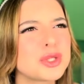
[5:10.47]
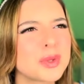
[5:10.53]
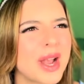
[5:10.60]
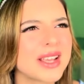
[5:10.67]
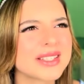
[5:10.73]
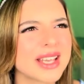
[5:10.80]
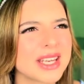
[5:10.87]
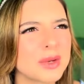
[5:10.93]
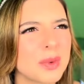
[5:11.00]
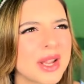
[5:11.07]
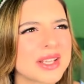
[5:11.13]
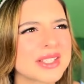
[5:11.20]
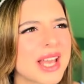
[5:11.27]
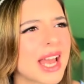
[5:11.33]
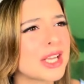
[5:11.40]
you guys
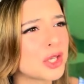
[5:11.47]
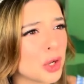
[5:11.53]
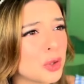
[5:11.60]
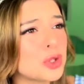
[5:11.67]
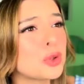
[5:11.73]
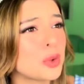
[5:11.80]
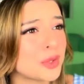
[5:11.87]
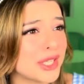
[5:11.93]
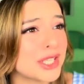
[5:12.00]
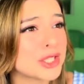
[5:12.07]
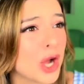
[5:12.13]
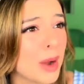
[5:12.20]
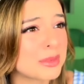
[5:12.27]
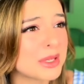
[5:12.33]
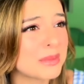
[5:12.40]
anyways. I know you only
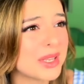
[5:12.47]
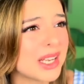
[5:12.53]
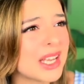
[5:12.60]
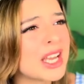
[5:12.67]
adopted me